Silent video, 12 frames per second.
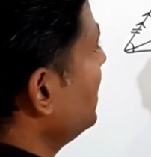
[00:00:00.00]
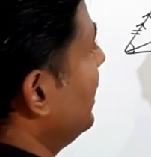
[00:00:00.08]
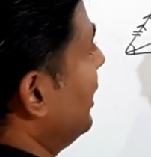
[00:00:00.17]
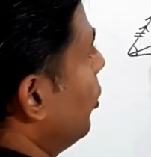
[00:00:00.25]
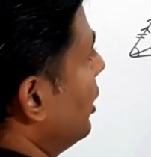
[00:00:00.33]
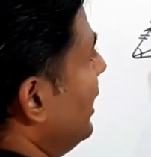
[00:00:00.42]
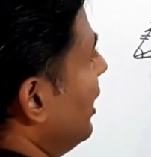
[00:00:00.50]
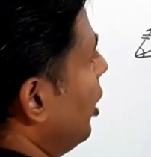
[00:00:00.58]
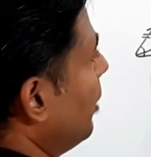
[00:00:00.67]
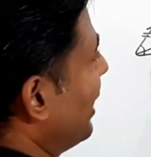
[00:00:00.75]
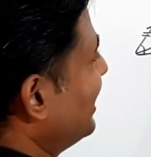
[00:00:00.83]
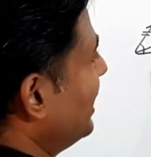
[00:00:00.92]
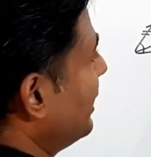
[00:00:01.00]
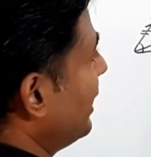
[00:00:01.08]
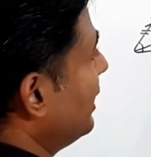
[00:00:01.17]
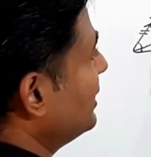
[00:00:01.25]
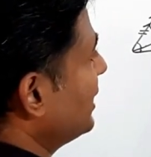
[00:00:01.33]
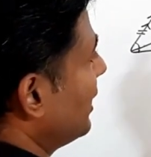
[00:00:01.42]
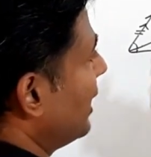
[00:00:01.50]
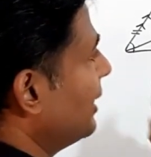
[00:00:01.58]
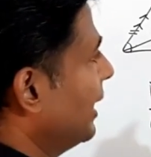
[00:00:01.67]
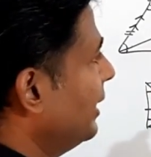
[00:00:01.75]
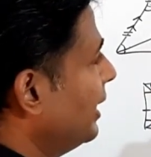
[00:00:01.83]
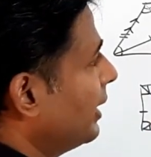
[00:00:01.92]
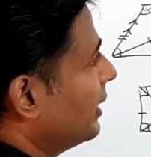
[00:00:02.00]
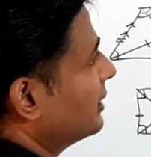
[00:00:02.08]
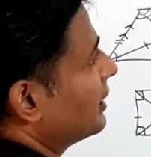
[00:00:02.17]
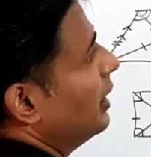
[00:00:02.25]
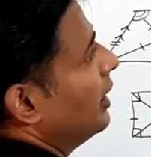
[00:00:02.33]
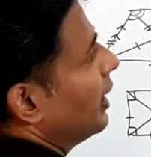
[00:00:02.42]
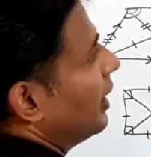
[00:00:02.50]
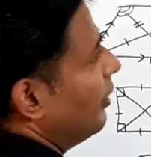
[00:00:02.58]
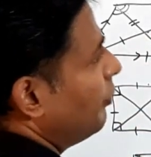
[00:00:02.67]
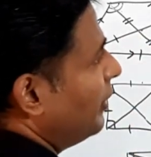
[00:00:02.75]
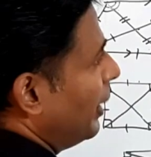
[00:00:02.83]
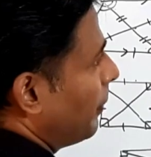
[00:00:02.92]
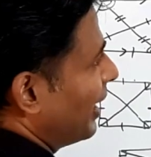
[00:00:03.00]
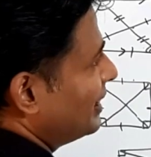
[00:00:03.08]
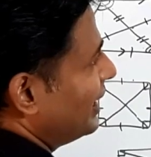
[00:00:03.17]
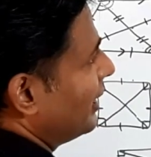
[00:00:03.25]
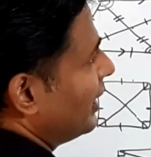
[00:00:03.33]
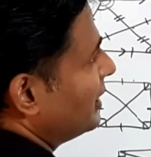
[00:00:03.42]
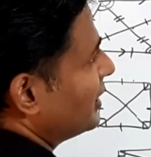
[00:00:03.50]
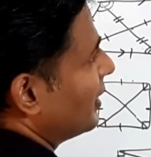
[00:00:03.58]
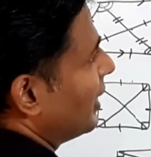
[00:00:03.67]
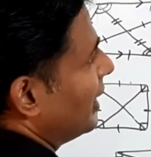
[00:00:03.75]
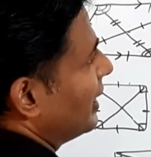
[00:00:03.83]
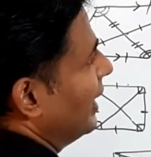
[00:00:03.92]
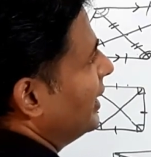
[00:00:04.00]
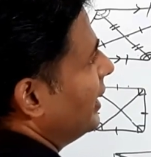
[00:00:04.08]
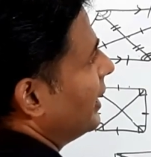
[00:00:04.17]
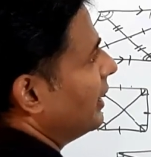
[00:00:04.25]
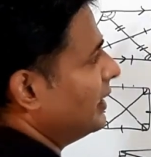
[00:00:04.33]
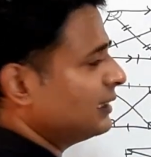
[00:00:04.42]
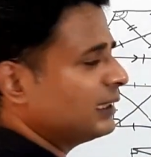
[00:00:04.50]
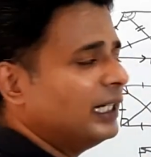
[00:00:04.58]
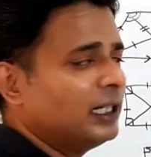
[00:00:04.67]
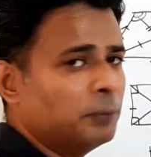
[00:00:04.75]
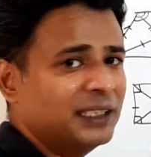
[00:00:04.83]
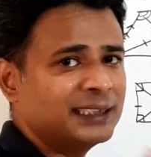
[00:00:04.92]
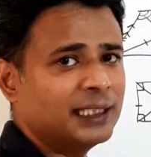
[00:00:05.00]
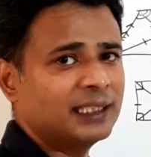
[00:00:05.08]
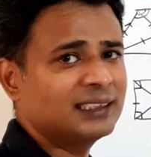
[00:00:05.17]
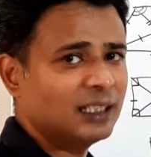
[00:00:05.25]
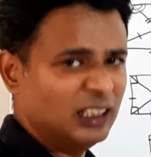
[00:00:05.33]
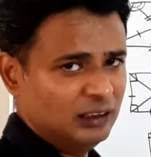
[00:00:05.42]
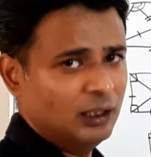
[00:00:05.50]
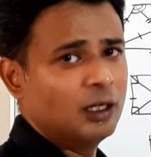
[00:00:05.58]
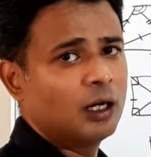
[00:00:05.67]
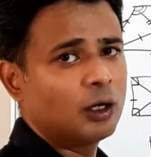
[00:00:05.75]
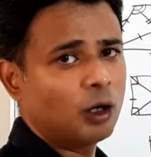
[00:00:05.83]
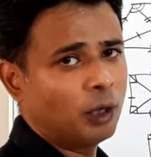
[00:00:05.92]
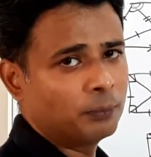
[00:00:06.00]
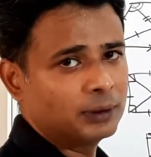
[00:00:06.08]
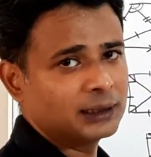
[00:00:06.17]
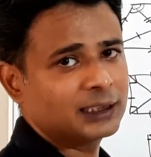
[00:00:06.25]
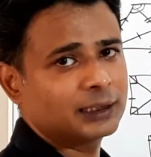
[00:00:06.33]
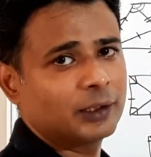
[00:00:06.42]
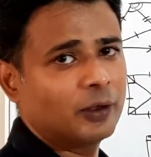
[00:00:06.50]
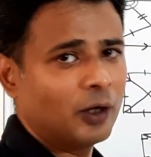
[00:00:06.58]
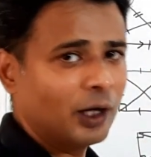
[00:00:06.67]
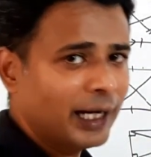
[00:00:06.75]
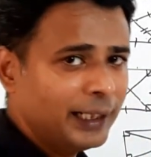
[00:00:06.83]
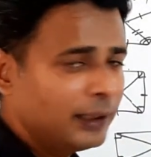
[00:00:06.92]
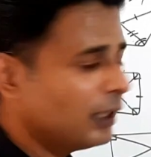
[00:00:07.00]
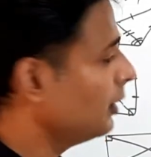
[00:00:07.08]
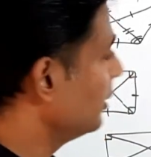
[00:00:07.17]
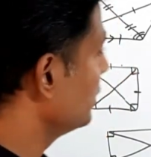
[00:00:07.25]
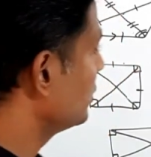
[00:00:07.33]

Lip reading: they are not bisecting each other at 90 degrees. If they bisect each other at 90 degrees, it means it is a rhombus. Alright.